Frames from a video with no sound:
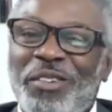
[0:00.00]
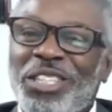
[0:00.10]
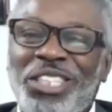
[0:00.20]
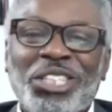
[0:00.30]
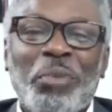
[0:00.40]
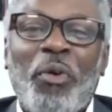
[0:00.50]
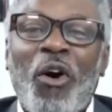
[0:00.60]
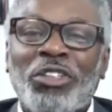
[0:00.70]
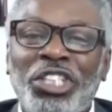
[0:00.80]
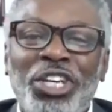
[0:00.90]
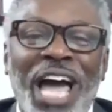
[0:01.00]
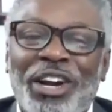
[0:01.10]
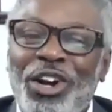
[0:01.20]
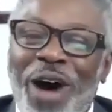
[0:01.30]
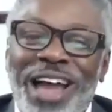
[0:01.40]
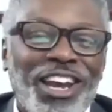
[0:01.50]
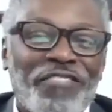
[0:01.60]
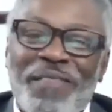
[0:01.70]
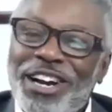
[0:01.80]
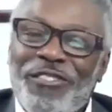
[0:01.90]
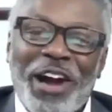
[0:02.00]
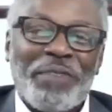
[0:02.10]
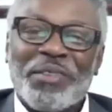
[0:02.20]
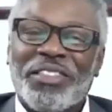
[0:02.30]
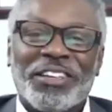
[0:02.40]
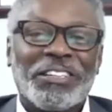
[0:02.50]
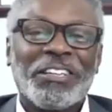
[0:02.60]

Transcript: Sister Portia, you got to know I love my grandmother.